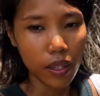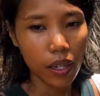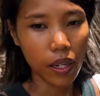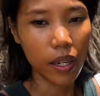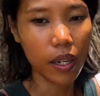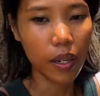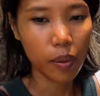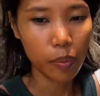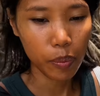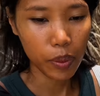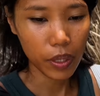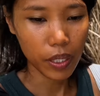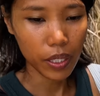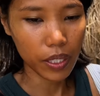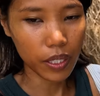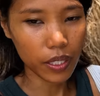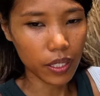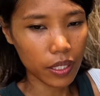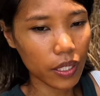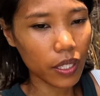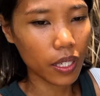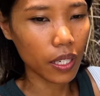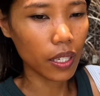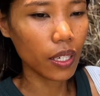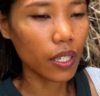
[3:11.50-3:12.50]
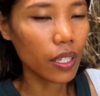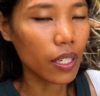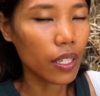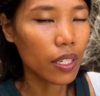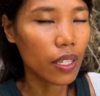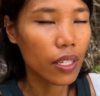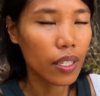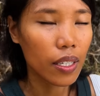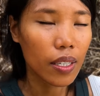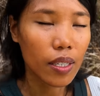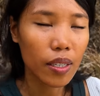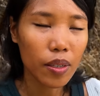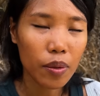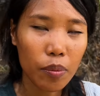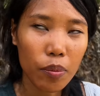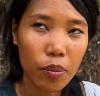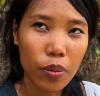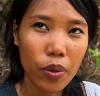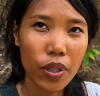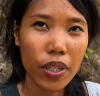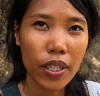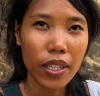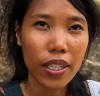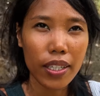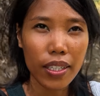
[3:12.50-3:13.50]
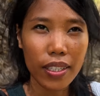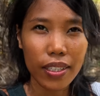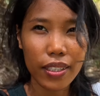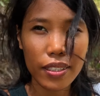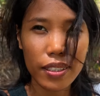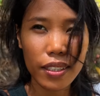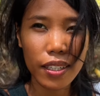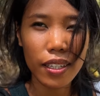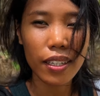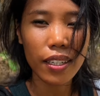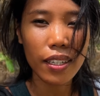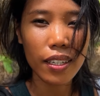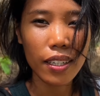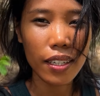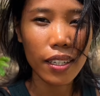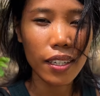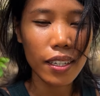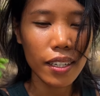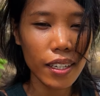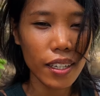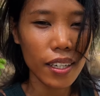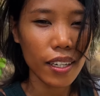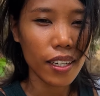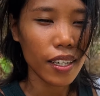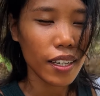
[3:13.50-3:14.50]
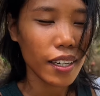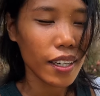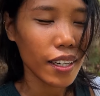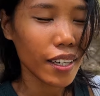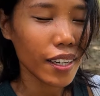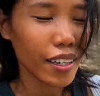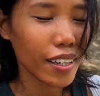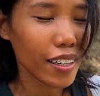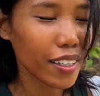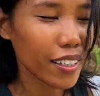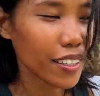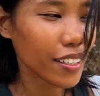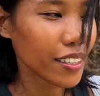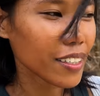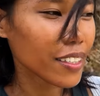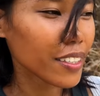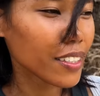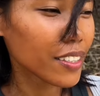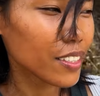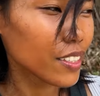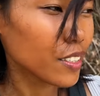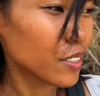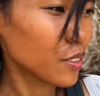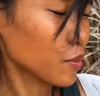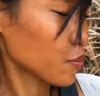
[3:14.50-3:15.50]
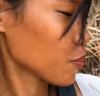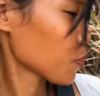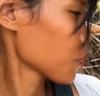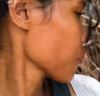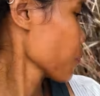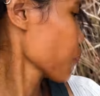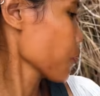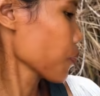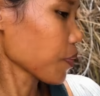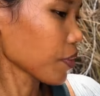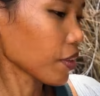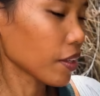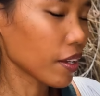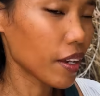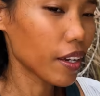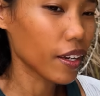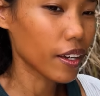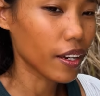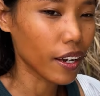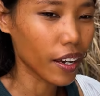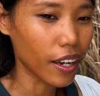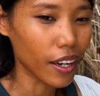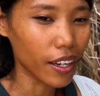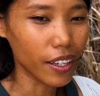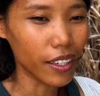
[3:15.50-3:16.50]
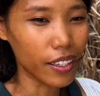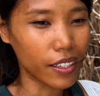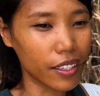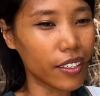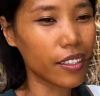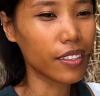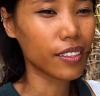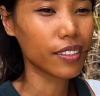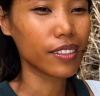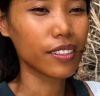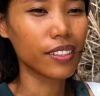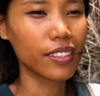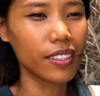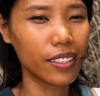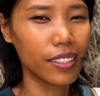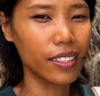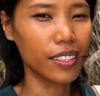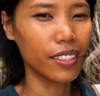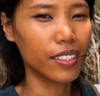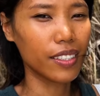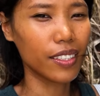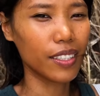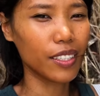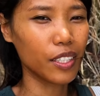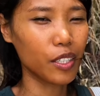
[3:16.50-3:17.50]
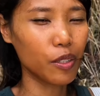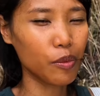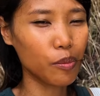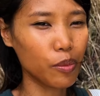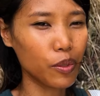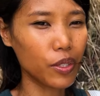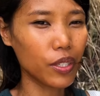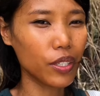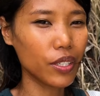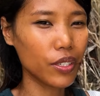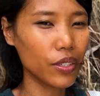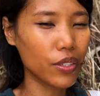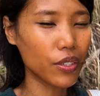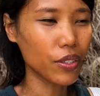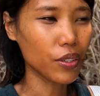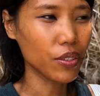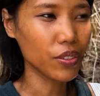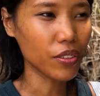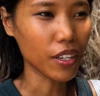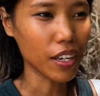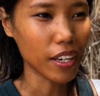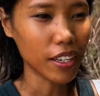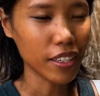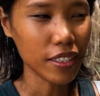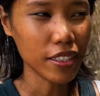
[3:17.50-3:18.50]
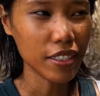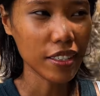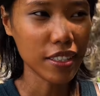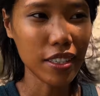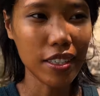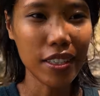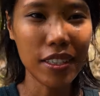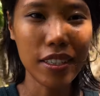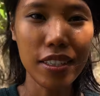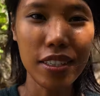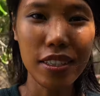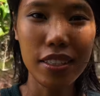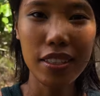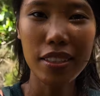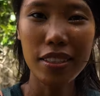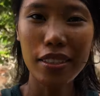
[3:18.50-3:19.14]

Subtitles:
Yeah, please. Breathe. Oh, yeah. The breeze is so nice.